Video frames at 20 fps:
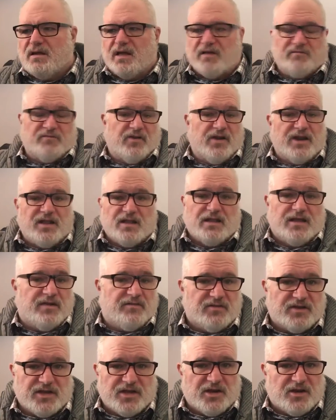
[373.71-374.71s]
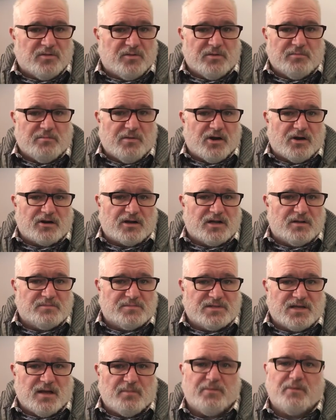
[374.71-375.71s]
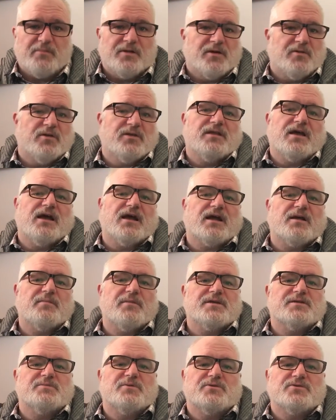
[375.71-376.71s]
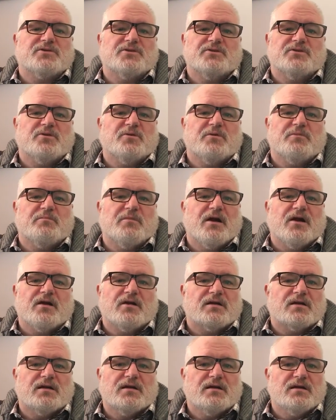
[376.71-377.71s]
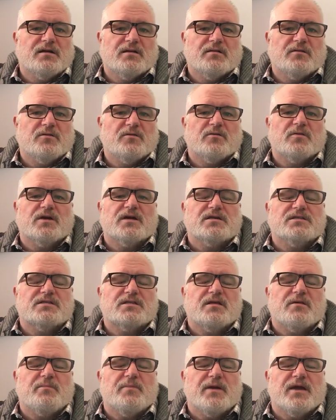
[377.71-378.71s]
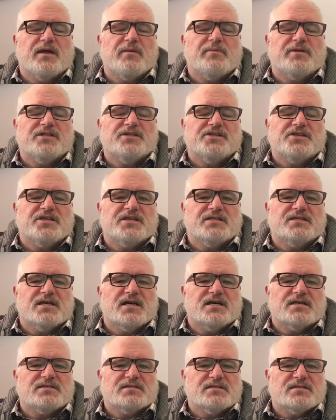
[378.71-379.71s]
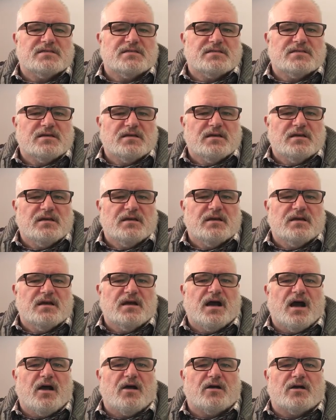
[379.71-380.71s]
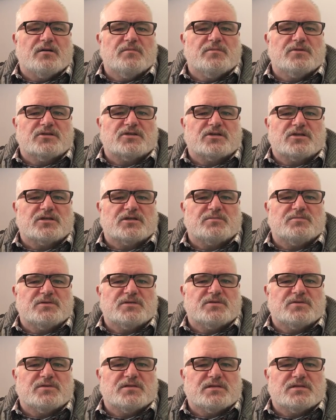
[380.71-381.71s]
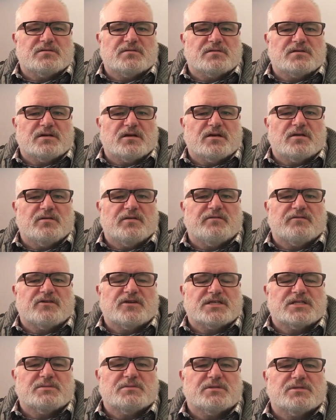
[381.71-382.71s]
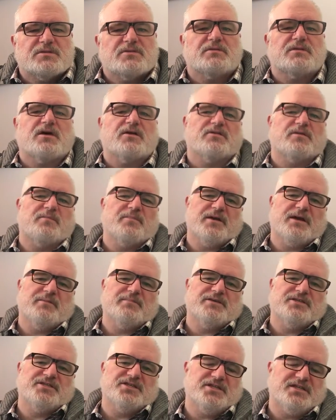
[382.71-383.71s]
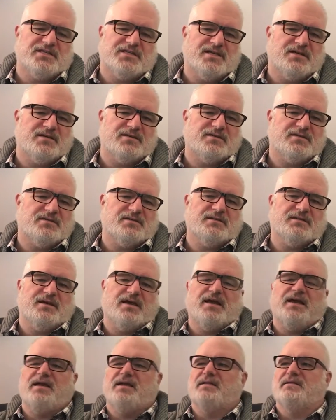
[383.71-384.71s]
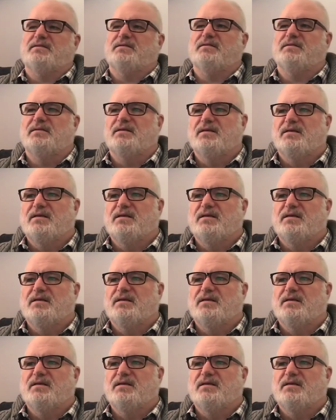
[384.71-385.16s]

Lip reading: and frankly, every year when Mark comes up, I'm like, what the heck am I supposed to do with Mark? Where's the baby Jesus? How come there's Christmas? How can we have Christmas without the baby Jesus? And